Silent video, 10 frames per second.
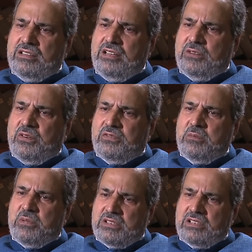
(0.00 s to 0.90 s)
that
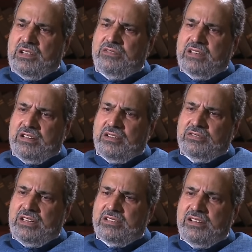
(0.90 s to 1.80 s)
50% of, ter-
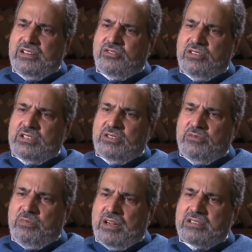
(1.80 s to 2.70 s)
of that territory is
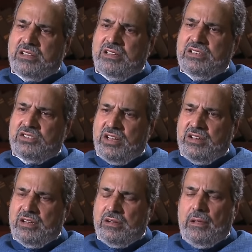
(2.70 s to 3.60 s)
with Pakistan and
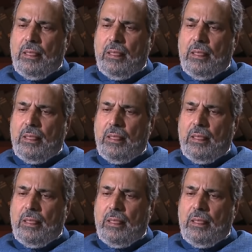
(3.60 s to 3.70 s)
China.